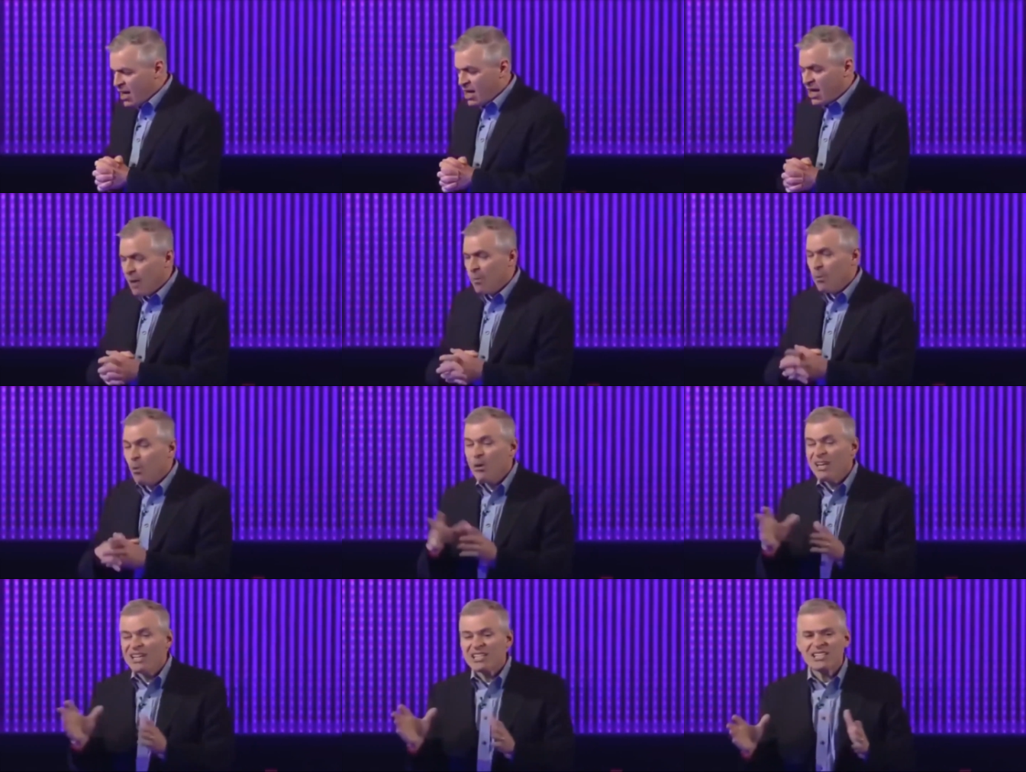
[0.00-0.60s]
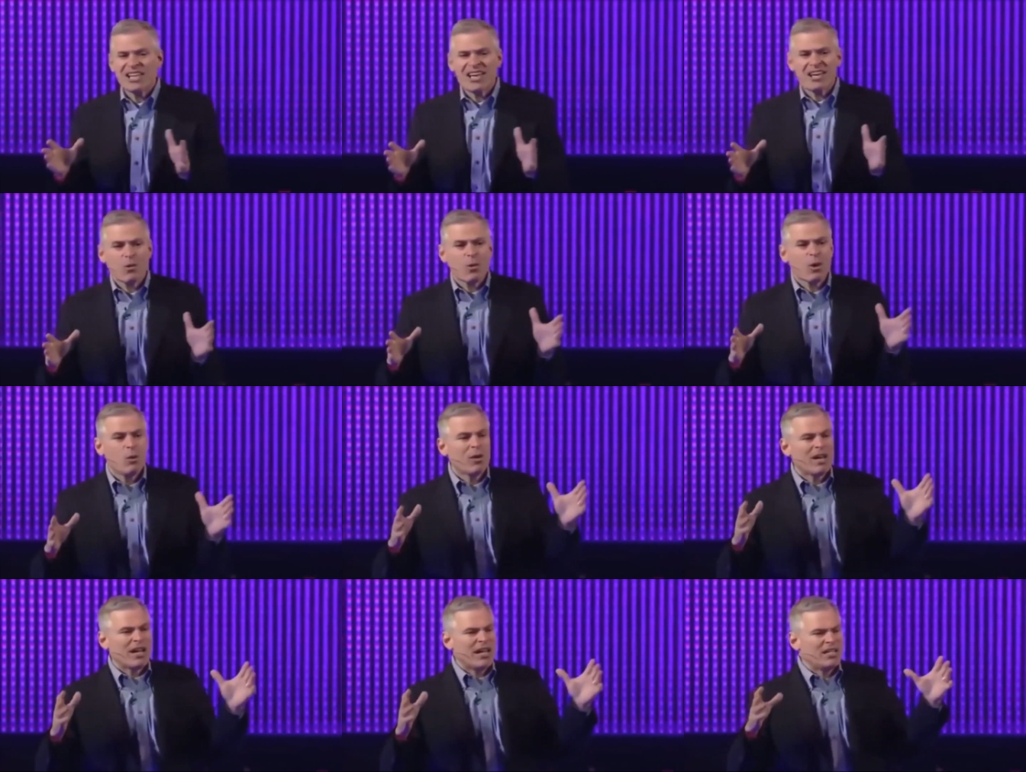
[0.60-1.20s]
couple weeks later, we
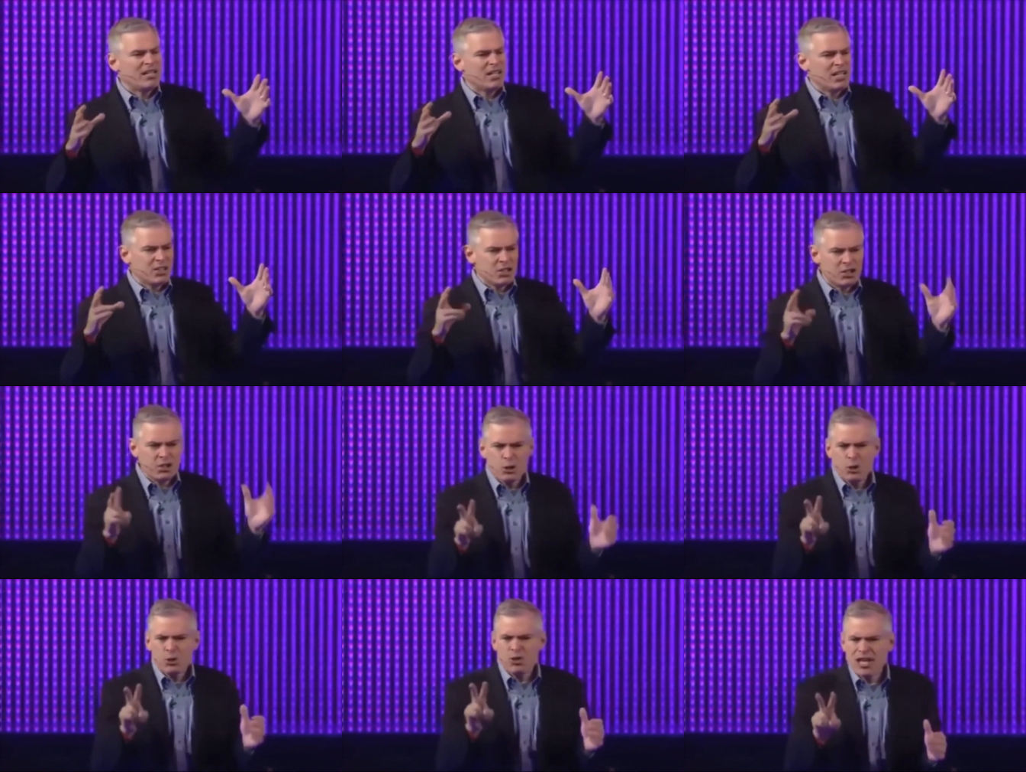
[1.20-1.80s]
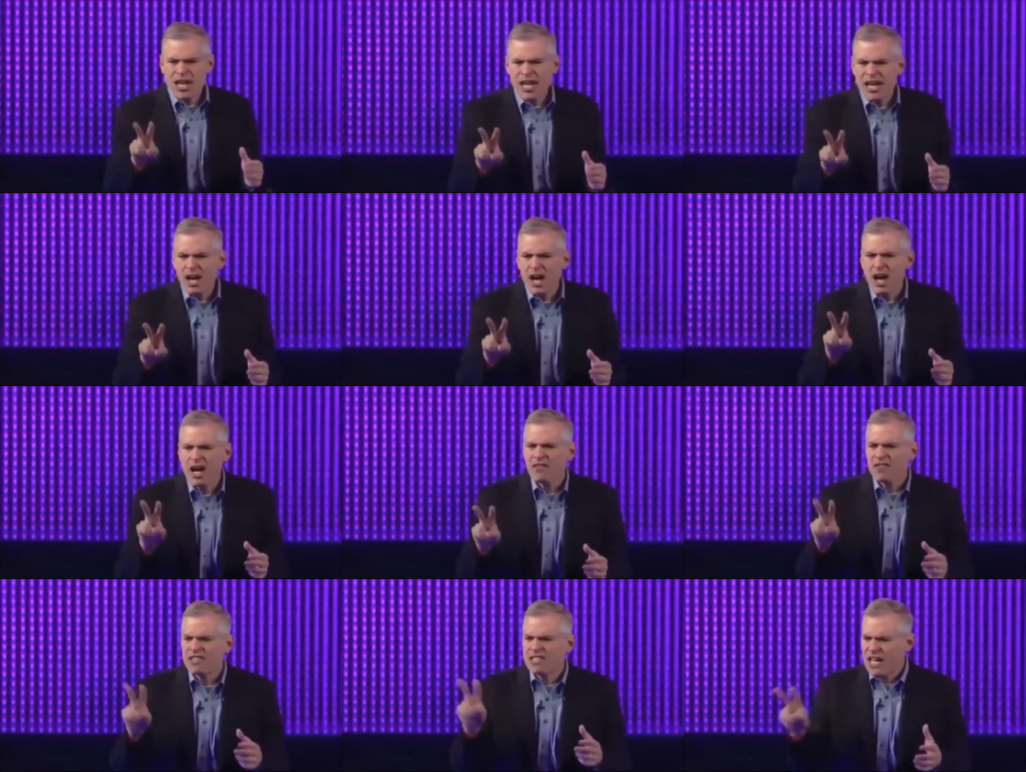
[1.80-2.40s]
went and did a 2-day
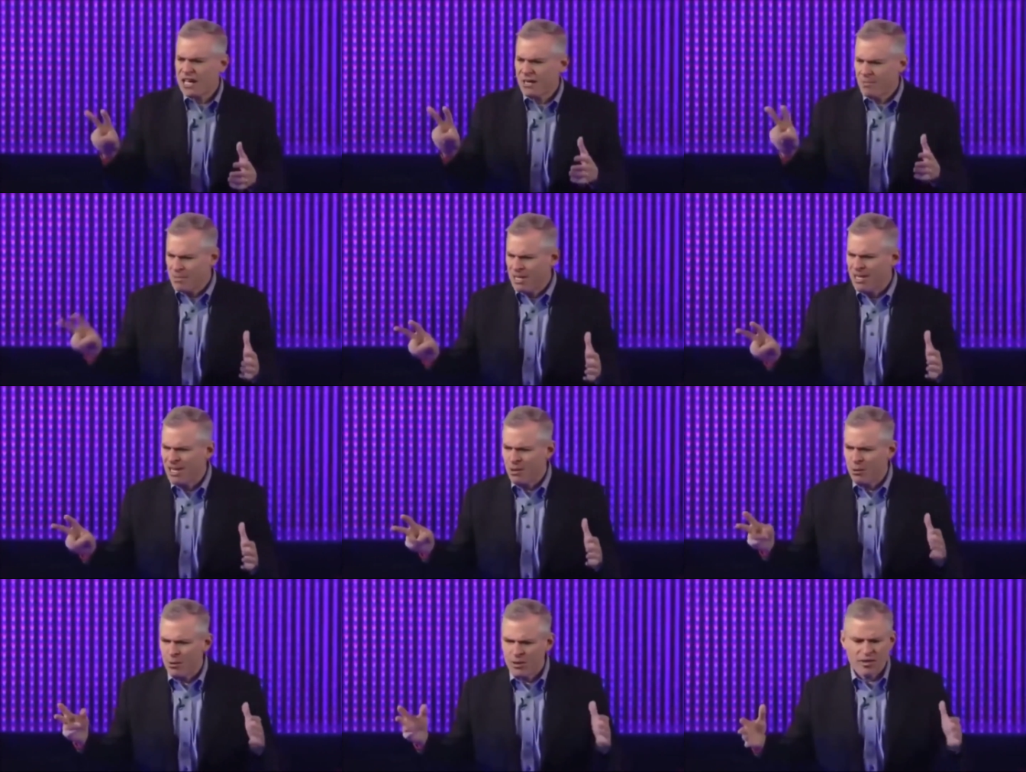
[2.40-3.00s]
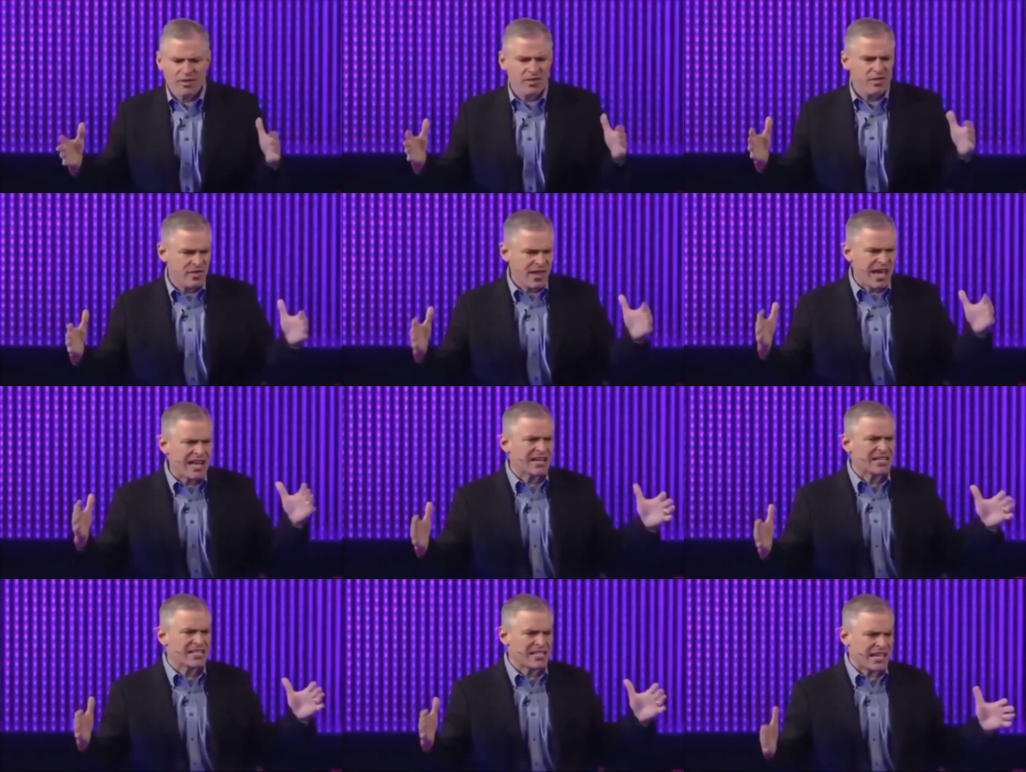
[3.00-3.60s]
off-site meeting with that
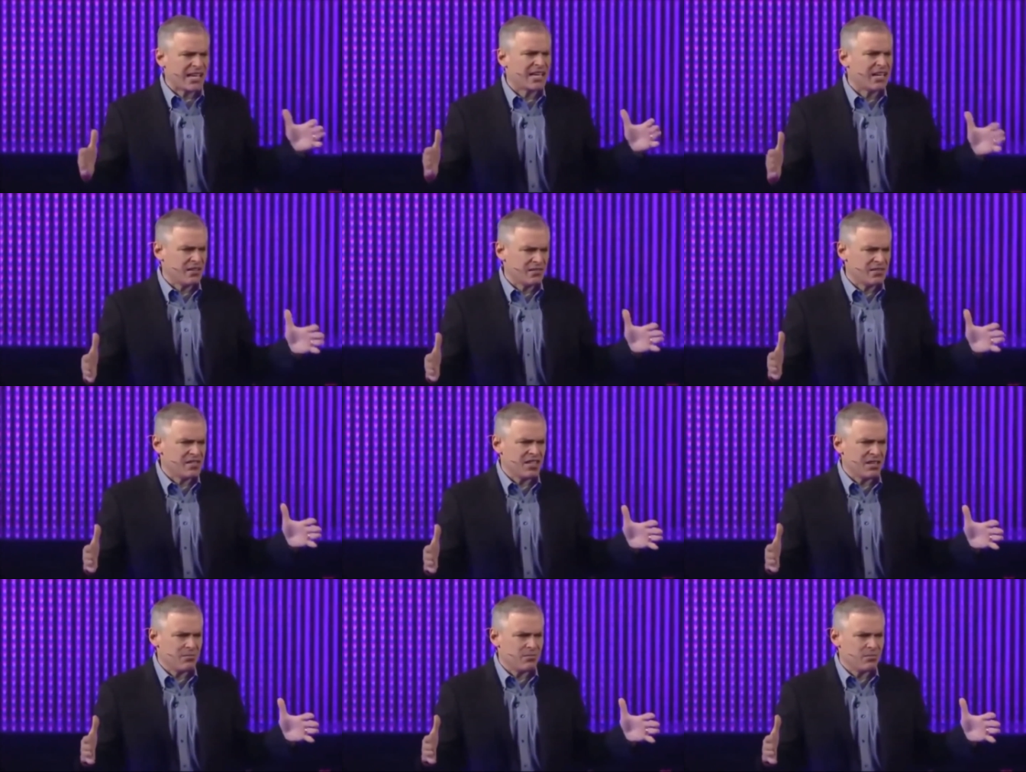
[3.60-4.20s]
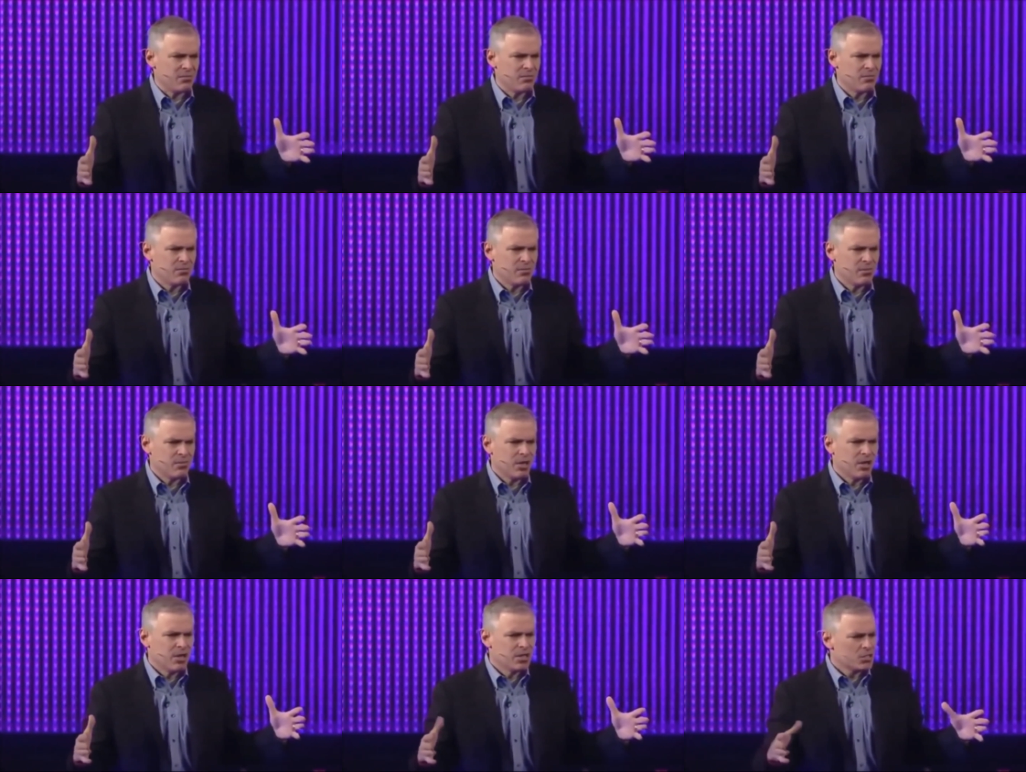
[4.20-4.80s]
executive team.
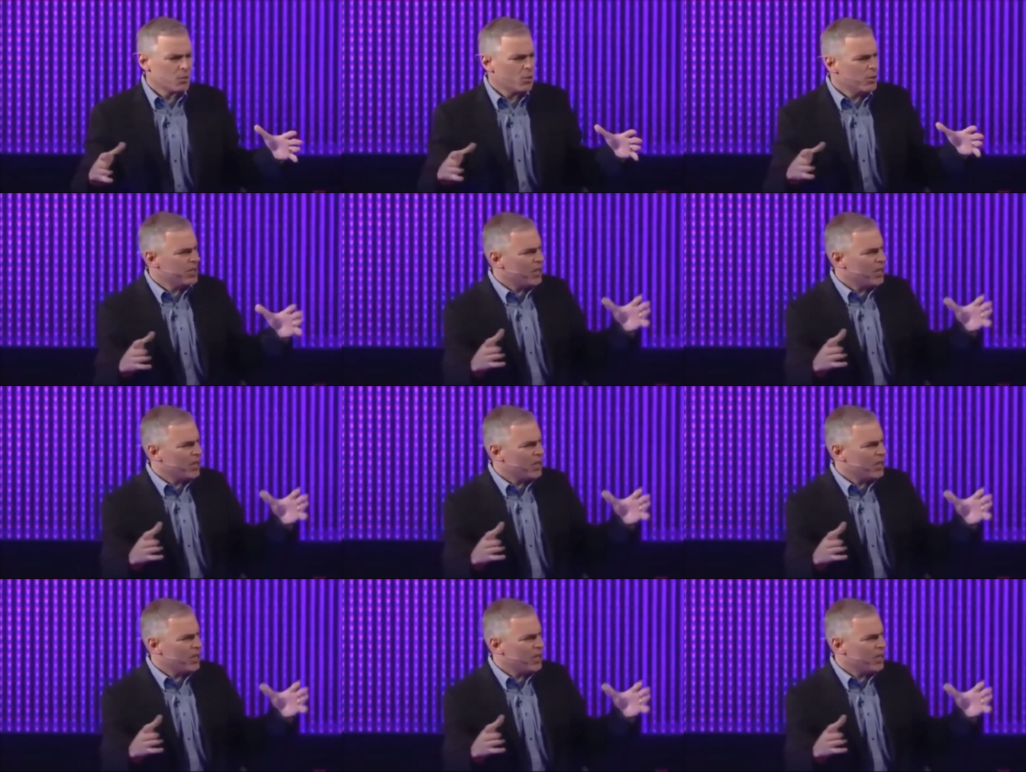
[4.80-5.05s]
So we went